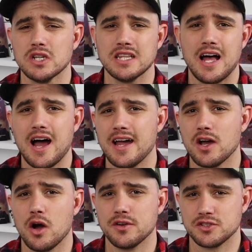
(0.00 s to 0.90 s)
rely
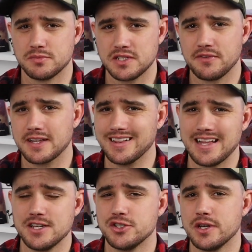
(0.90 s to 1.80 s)
on a specific
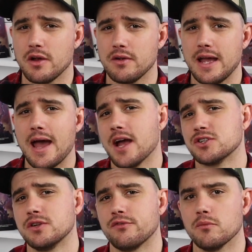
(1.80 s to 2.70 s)
legendary
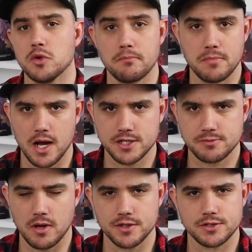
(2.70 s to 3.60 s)
action from your
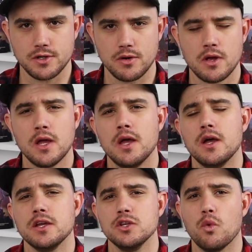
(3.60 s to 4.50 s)
boss monster,
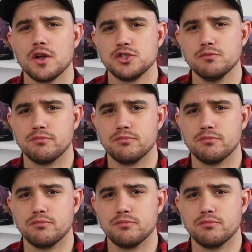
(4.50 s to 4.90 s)
you want to